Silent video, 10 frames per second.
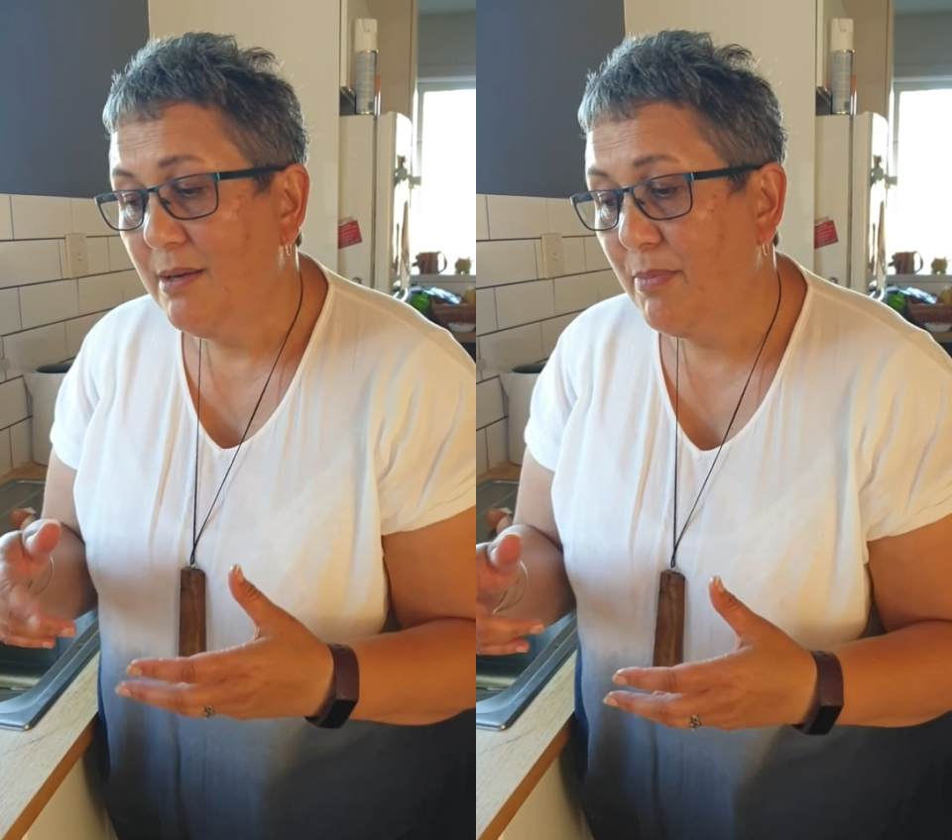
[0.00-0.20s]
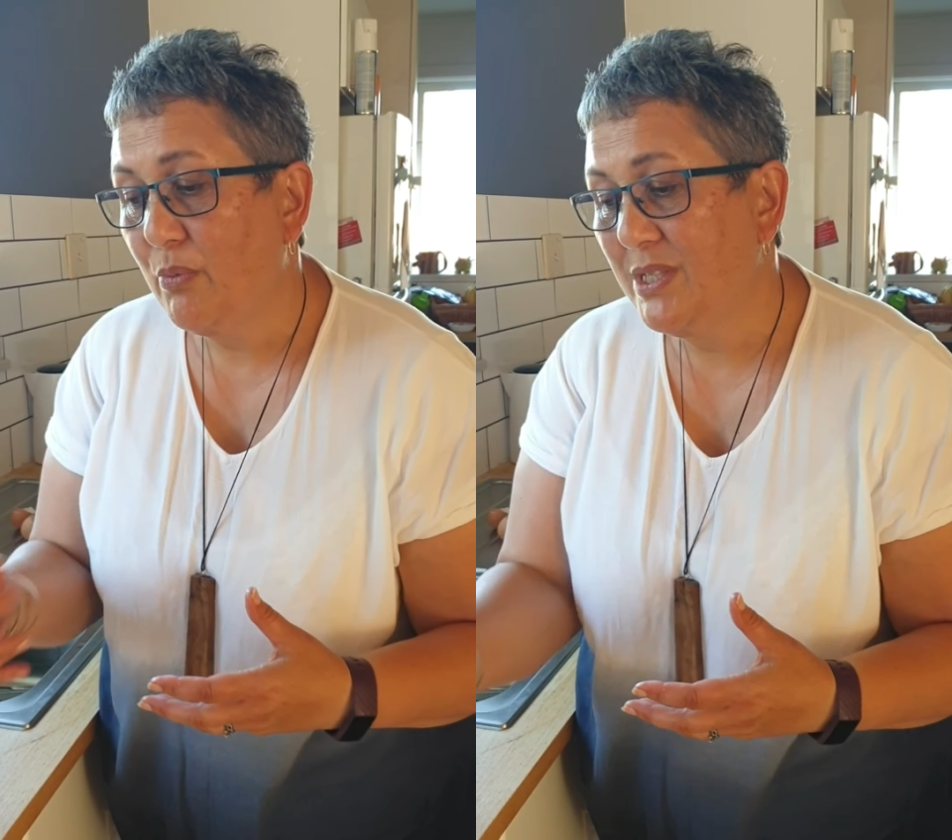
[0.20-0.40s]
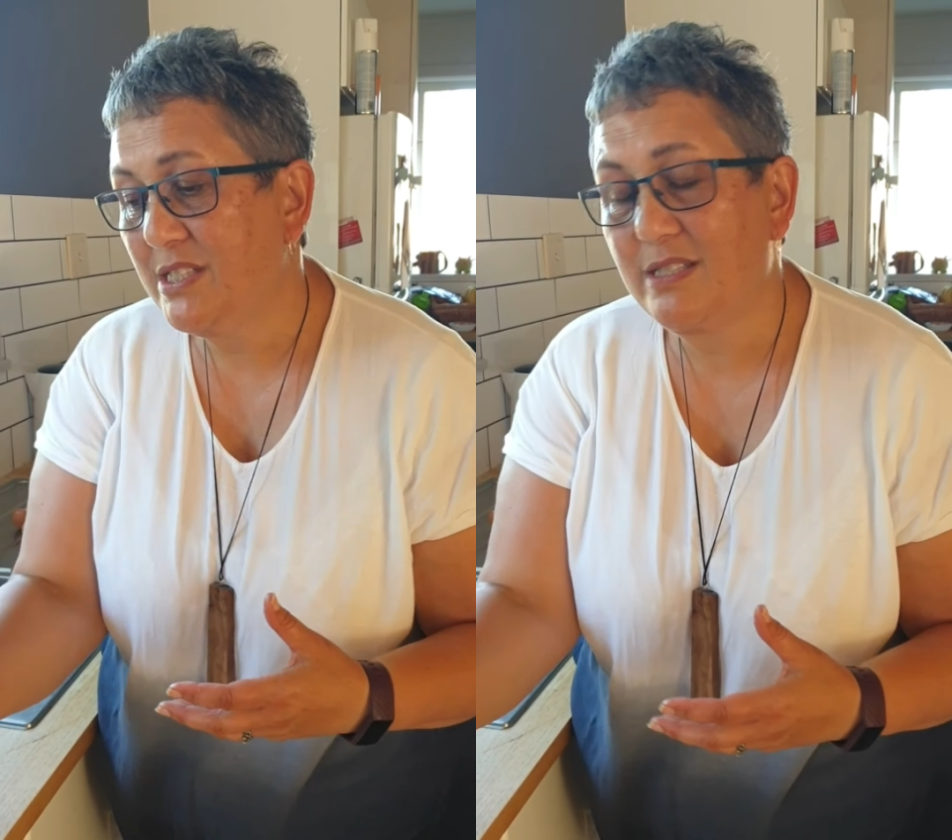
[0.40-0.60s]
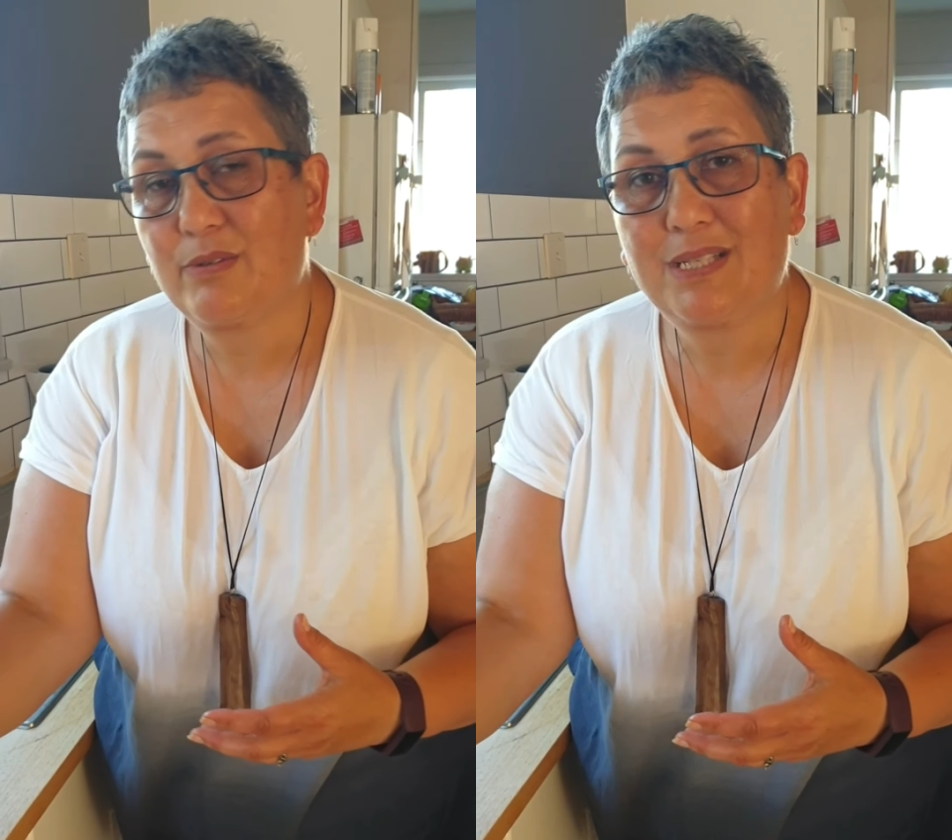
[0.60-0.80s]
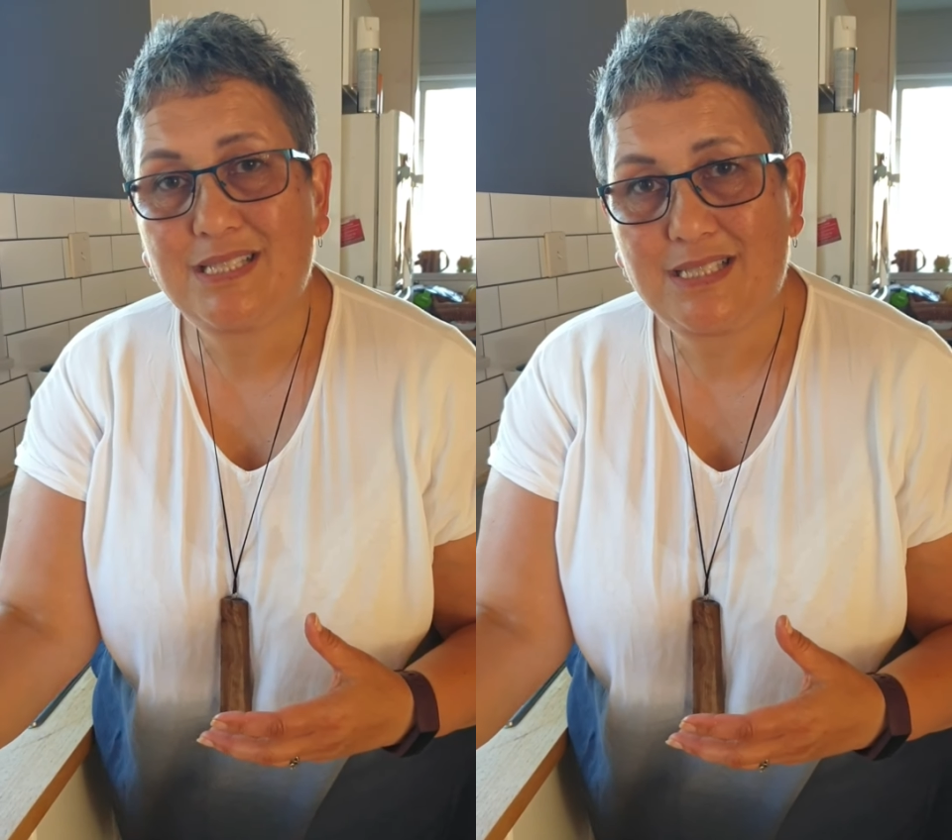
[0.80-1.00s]
but we're just
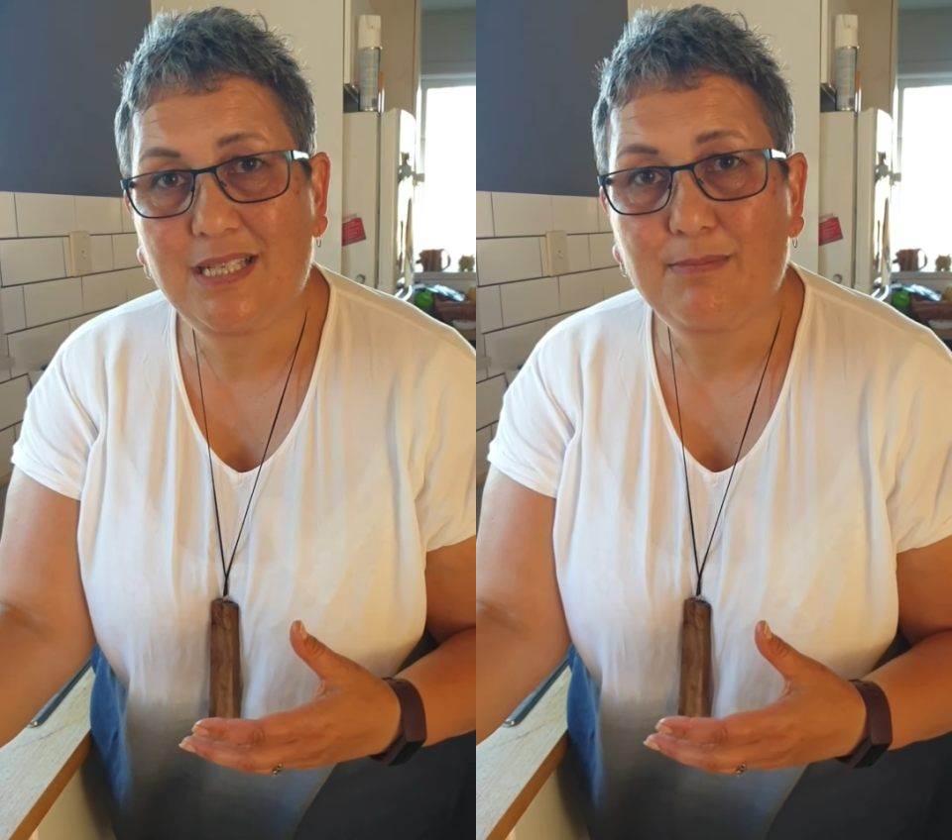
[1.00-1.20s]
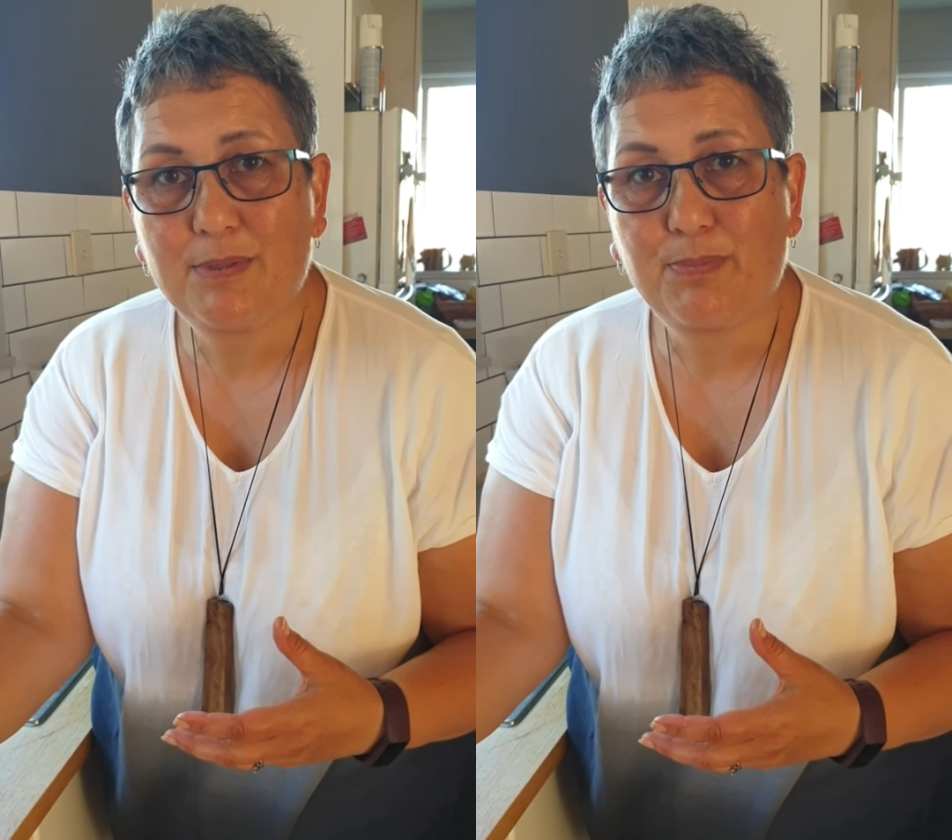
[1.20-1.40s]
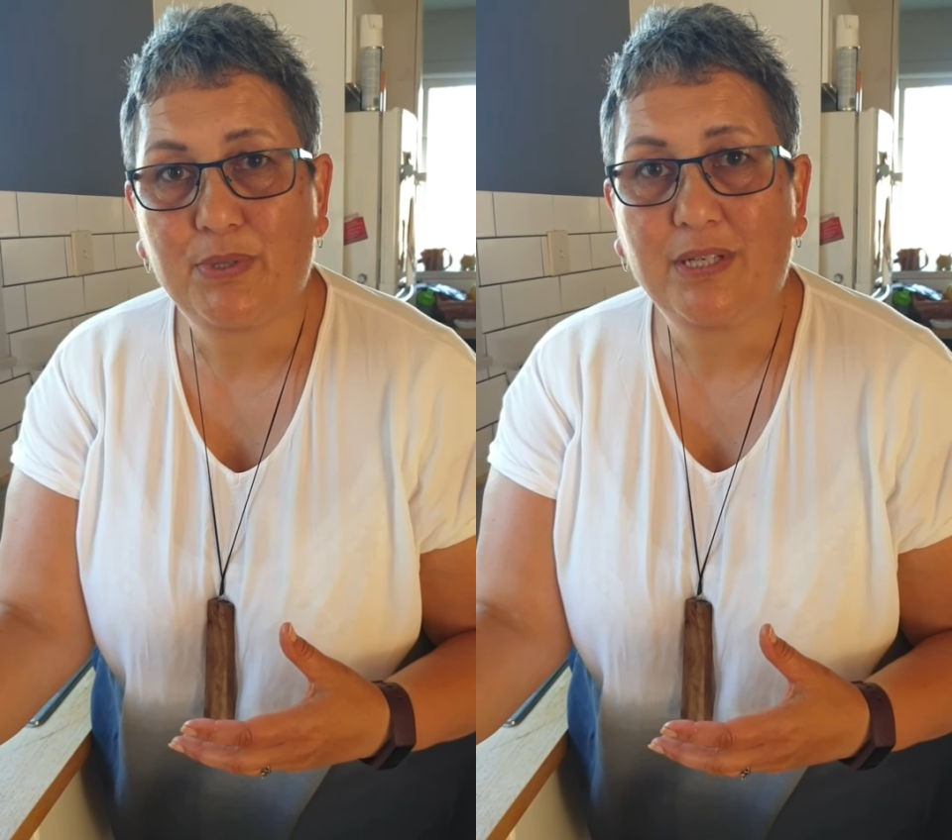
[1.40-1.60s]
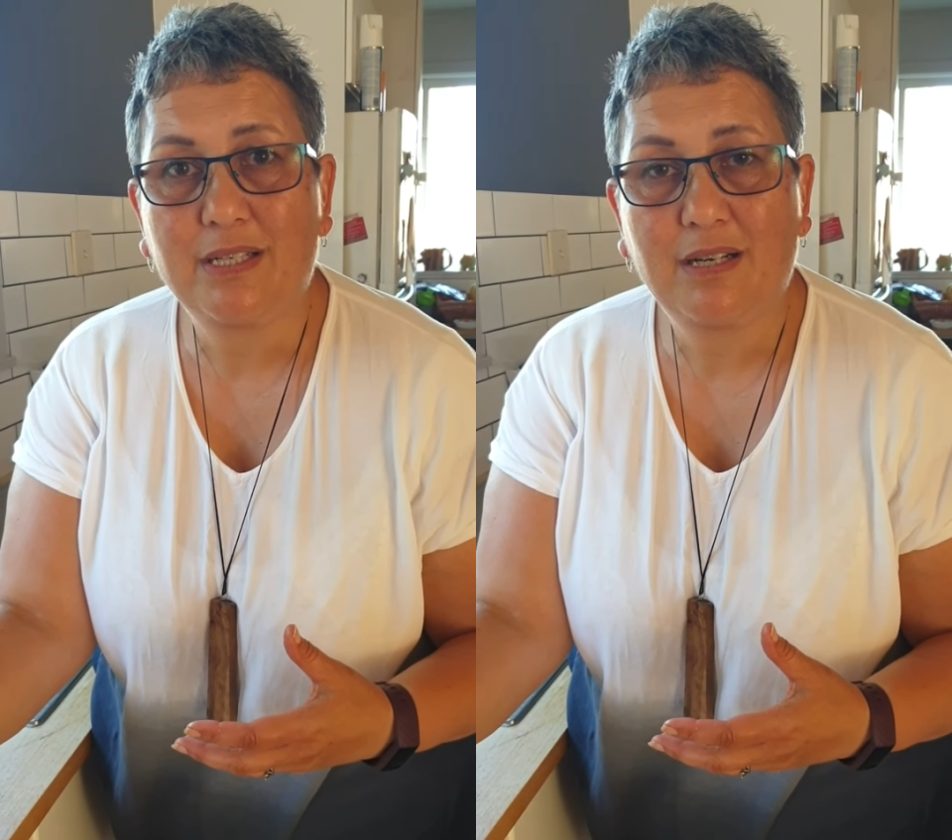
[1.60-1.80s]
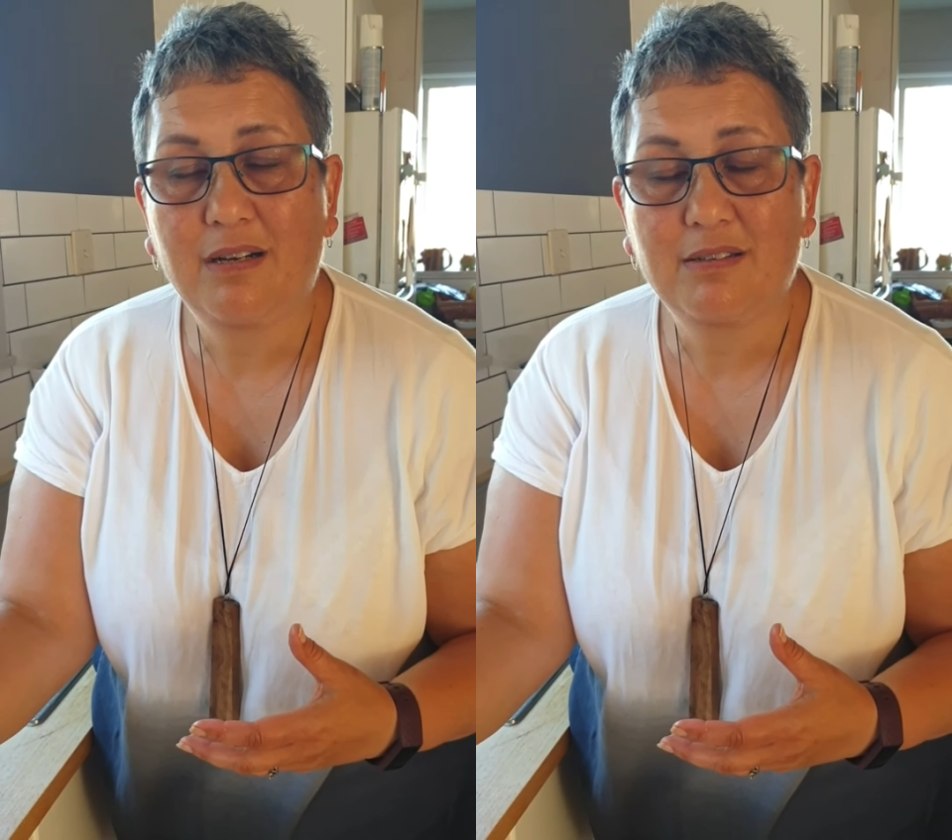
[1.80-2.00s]
doing steamed
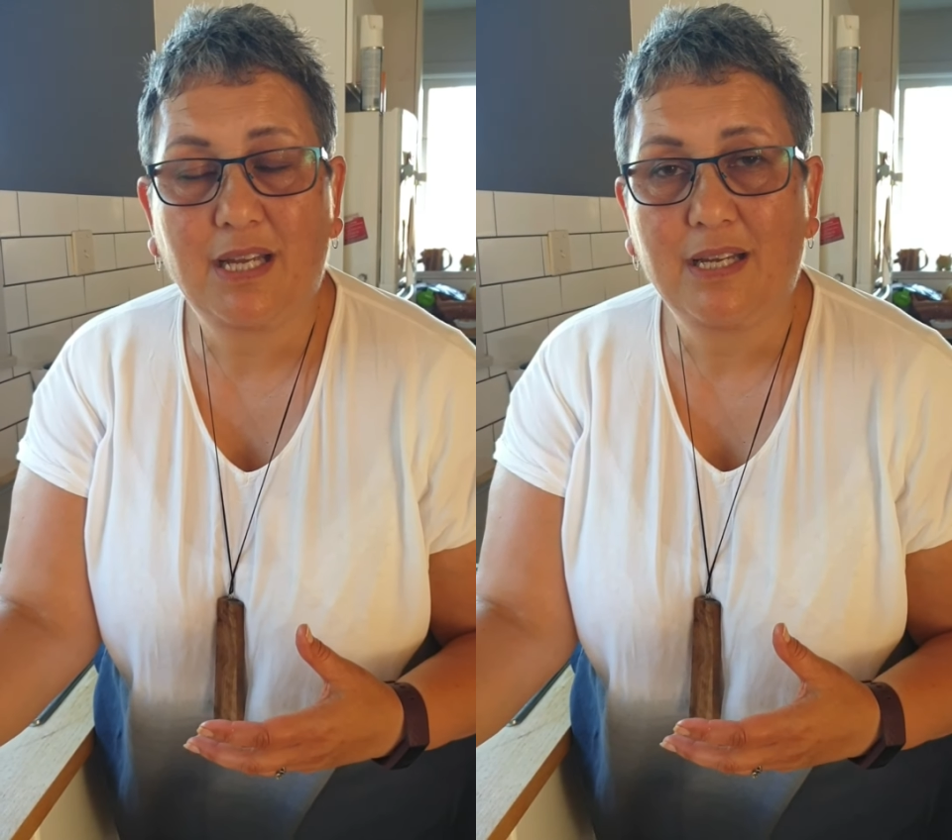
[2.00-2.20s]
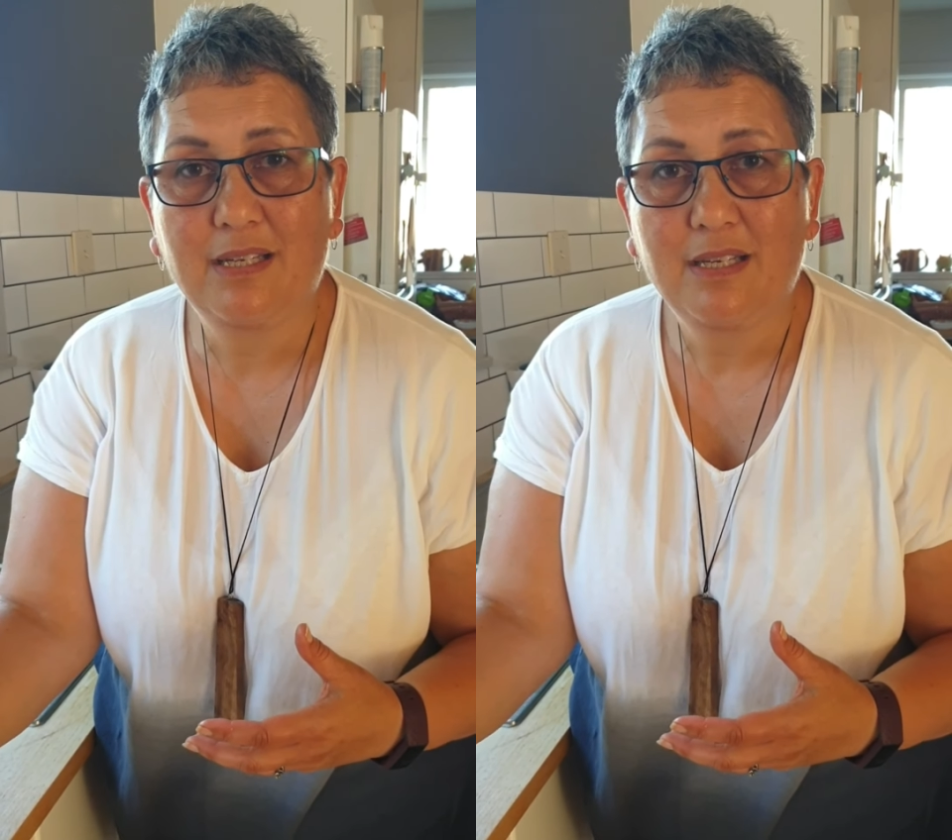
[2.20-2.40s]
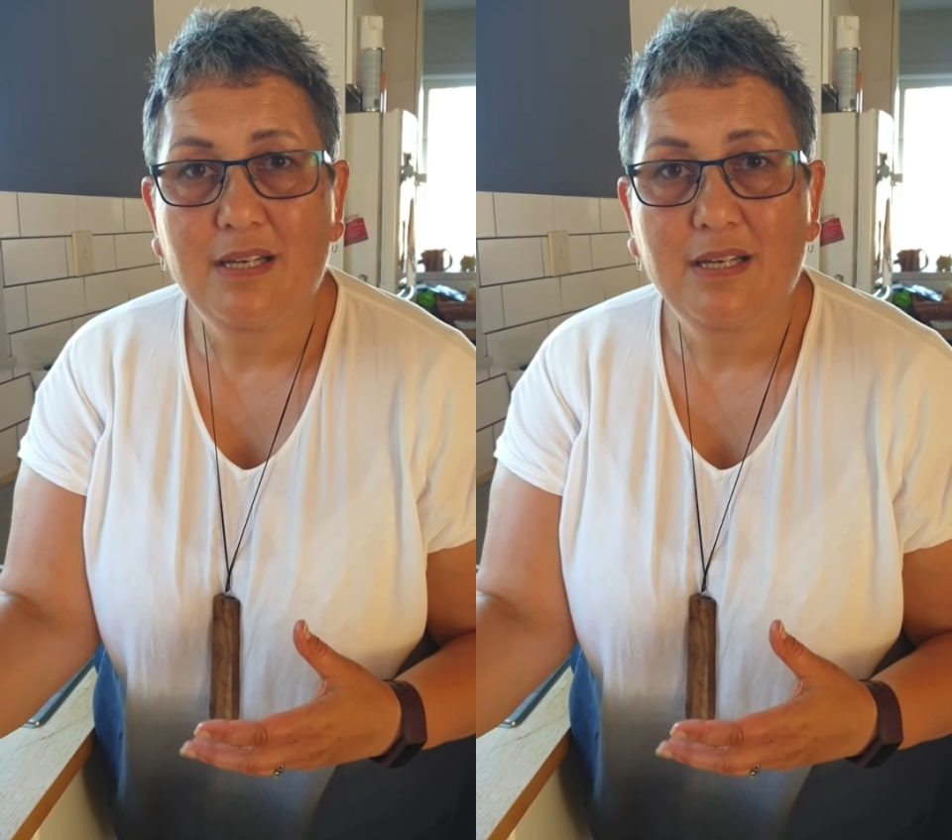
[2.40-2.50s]
pudding. Okay,